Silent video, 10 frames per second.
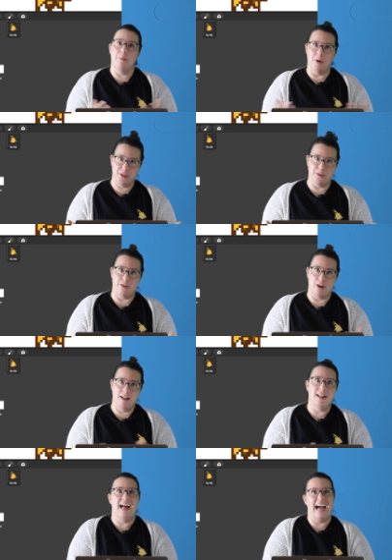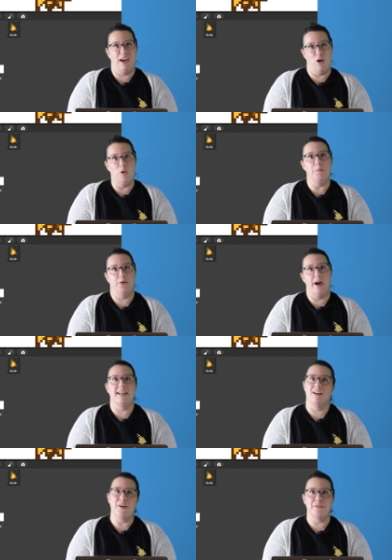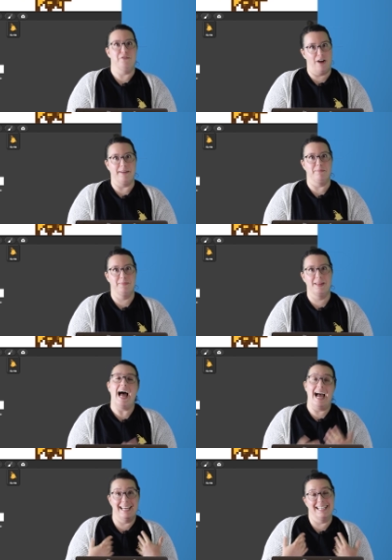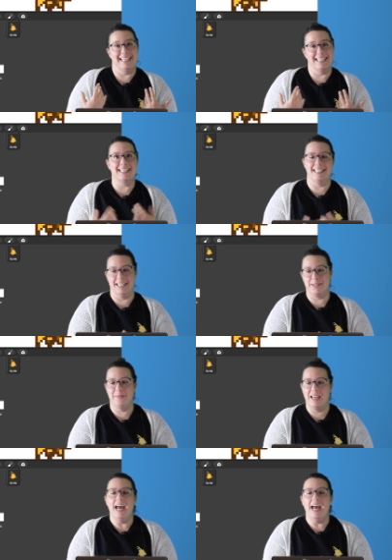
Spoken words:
Most of all, I hope you had a lot of fun. I at least did.